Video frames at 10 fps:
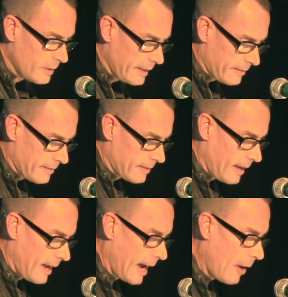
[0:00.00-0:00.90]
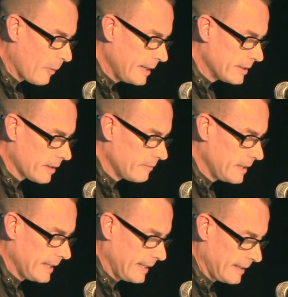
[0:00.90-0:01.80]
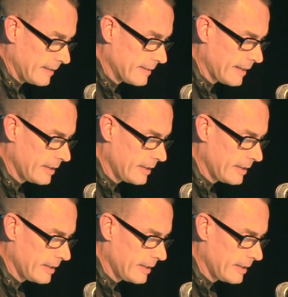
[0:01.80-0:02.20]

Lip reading: with how HIV is.